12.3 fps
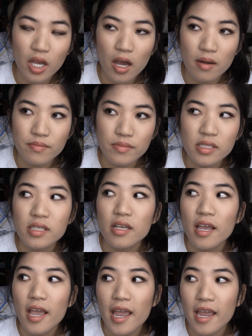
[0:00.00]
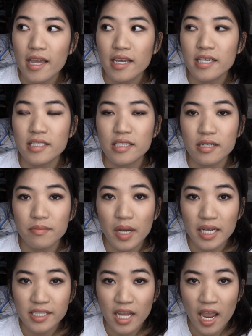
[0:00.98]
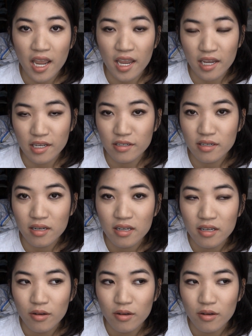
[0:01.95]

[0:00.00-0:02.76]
comes and my tan,